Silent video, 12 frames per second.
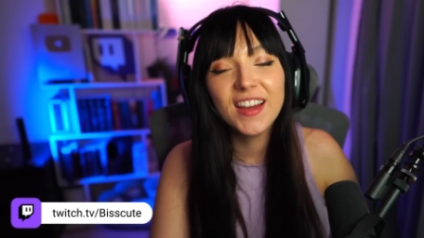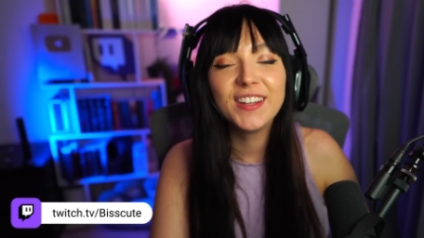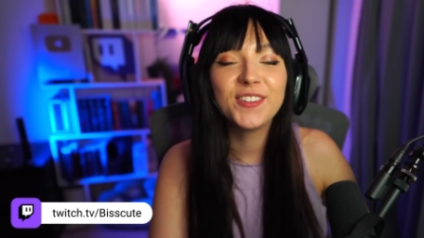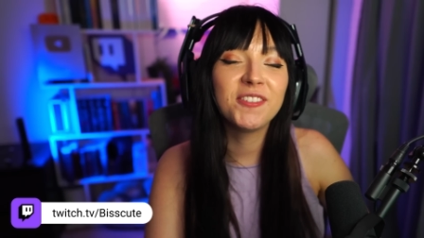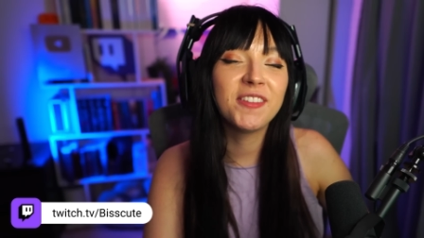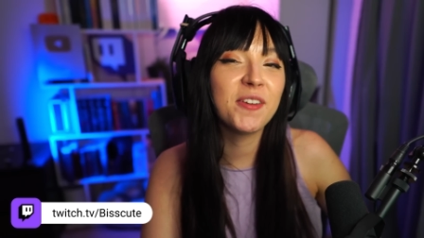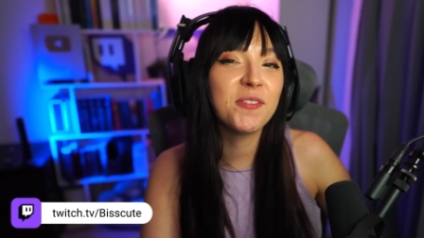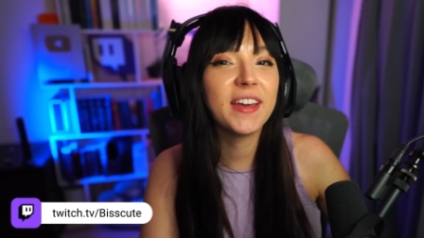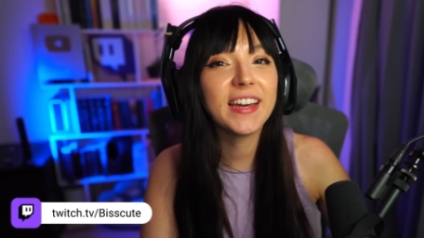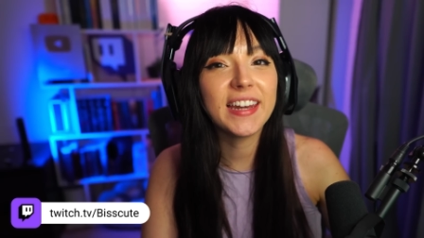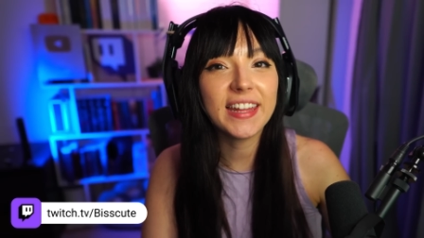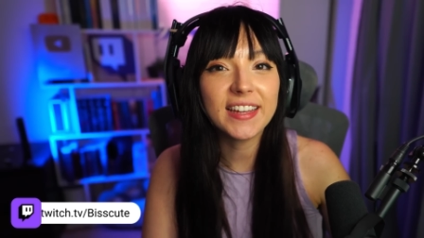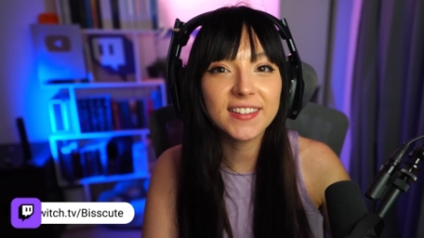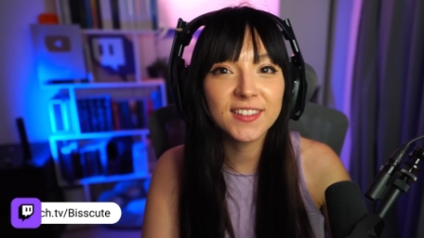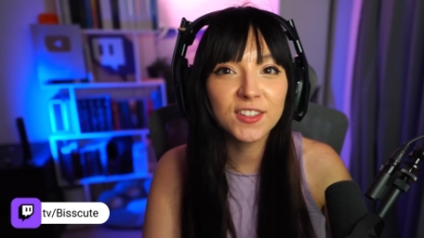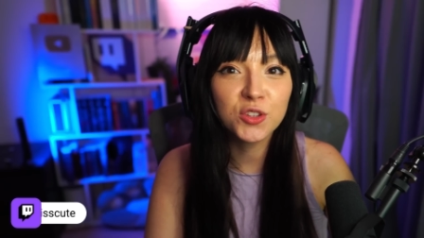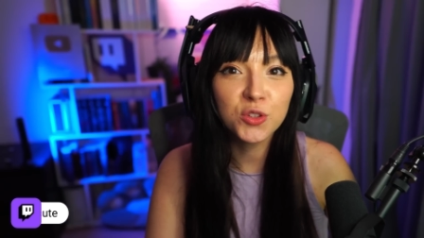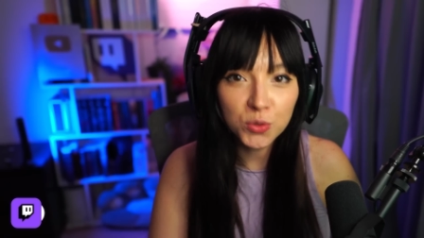Today we are
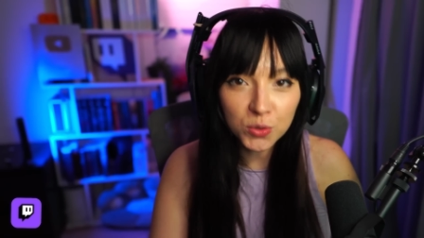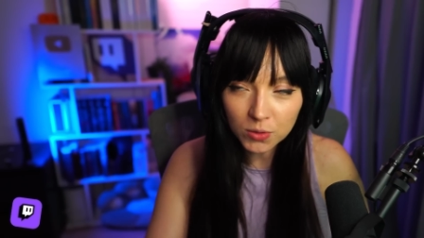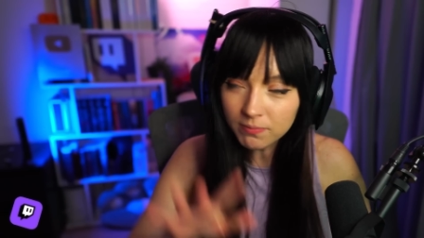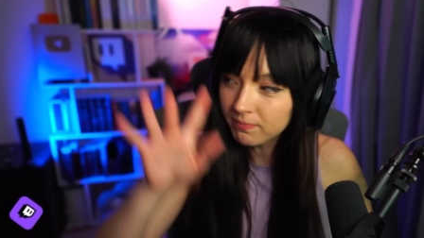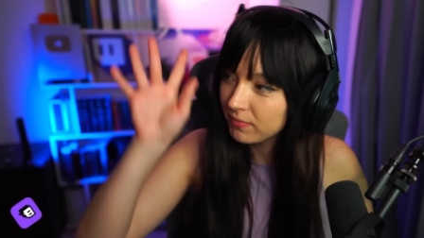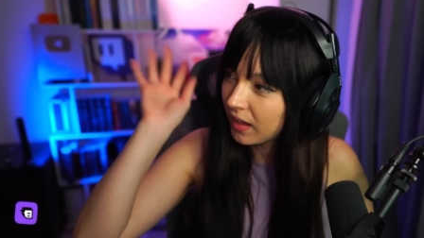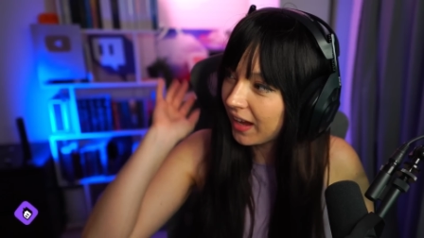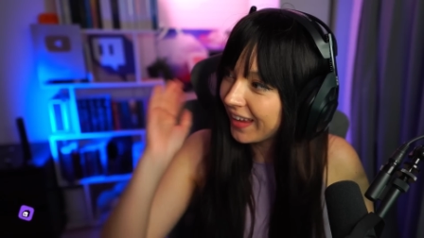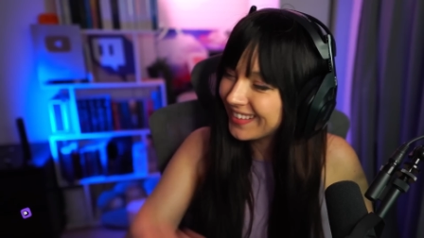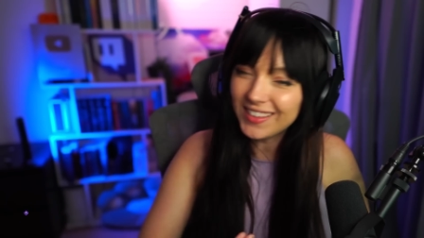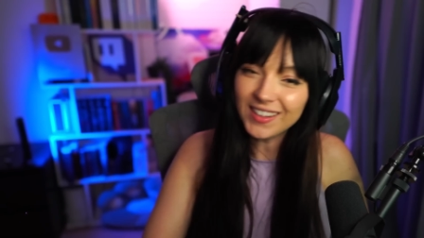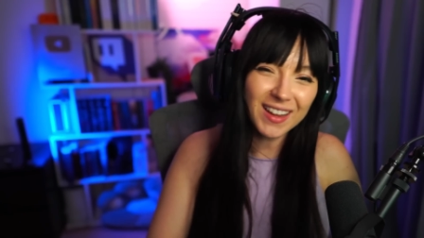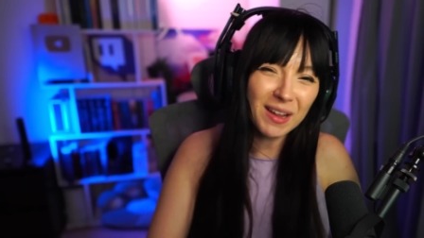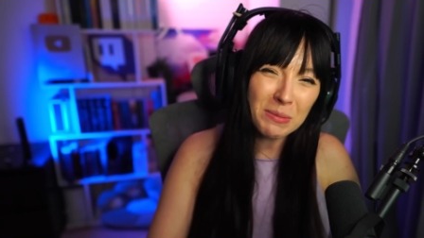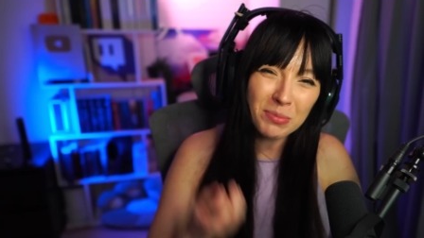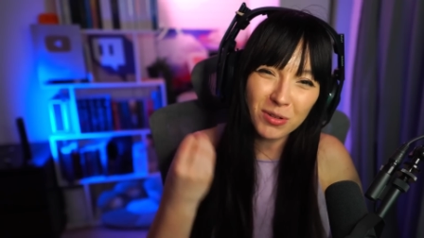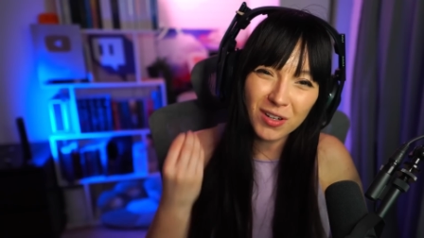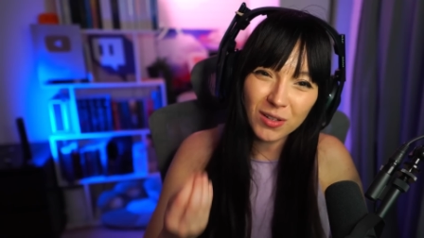reacting to, I still can't
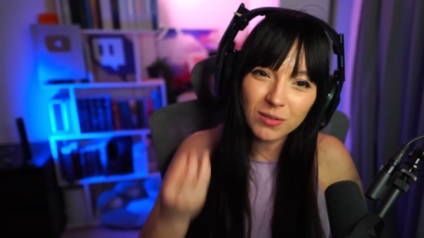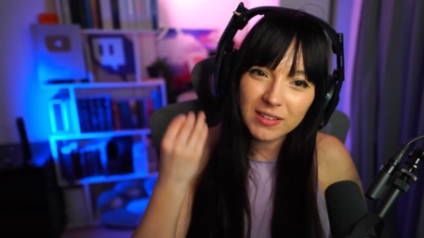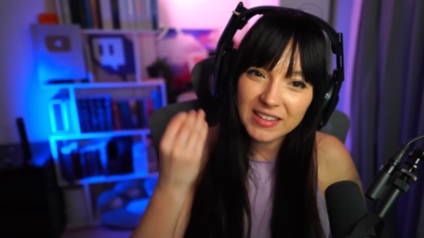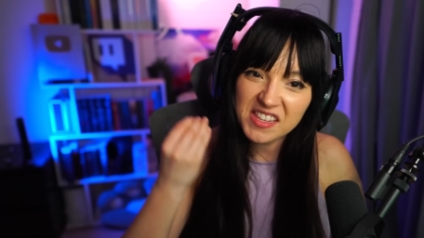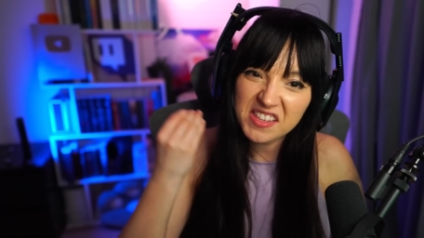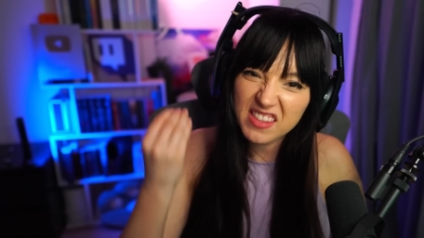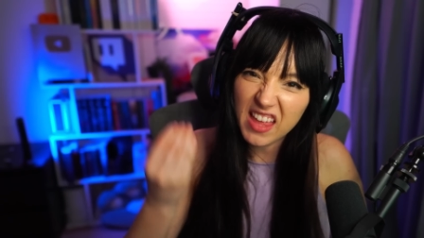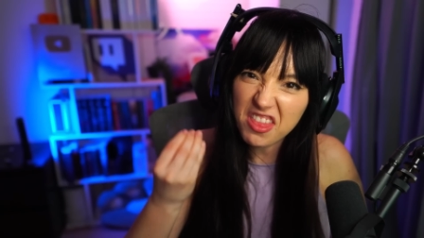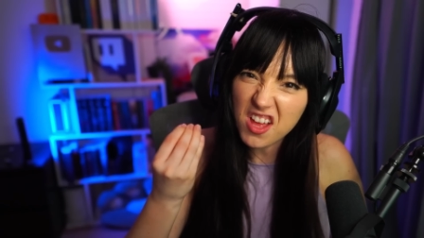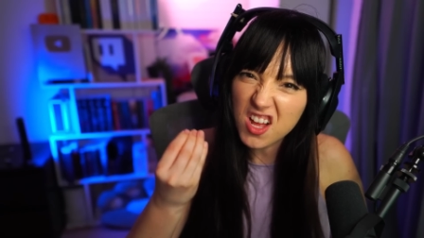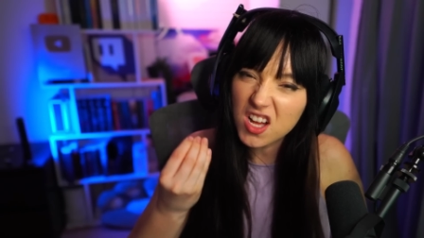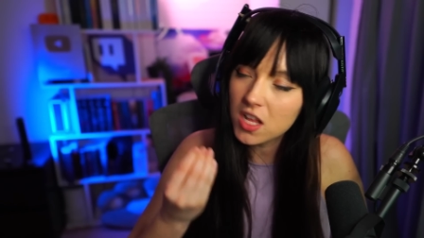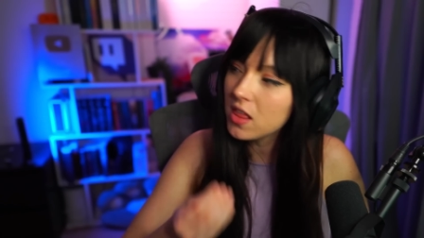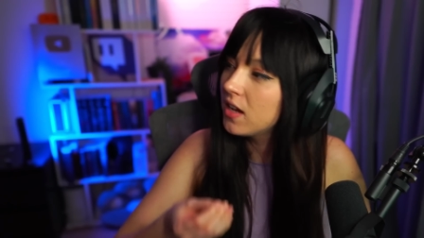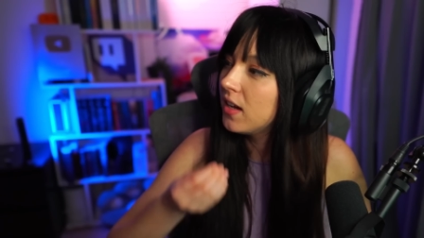pronounce this title,